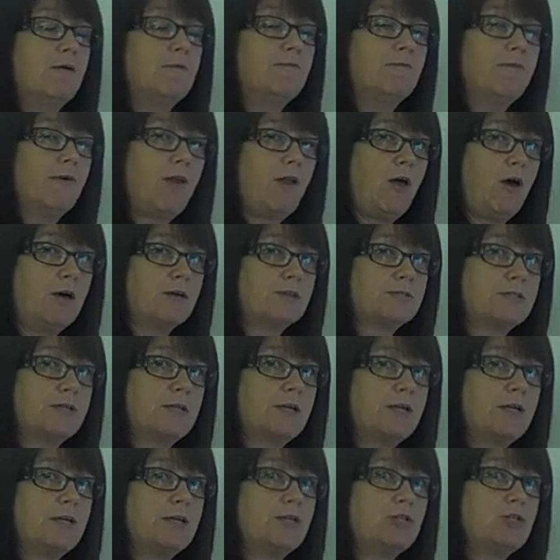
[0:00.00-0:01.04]

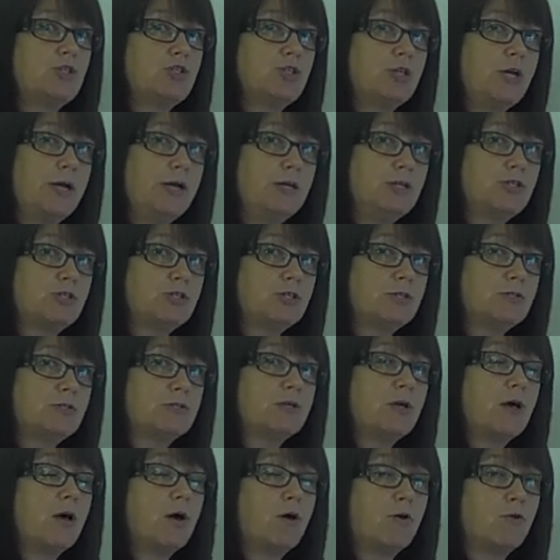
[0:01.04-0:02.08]
velocity
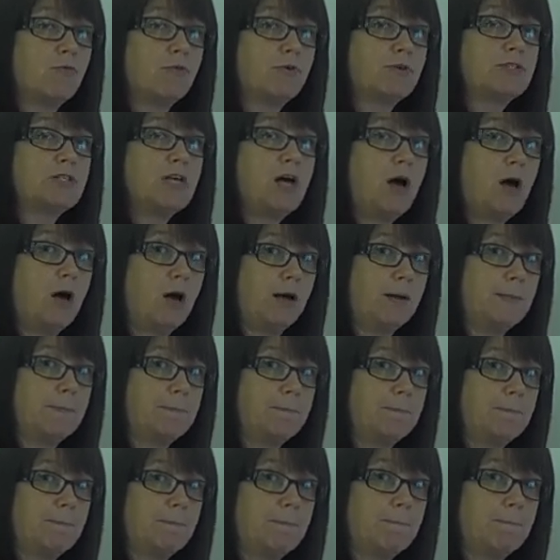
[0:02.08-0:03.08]
changes over time.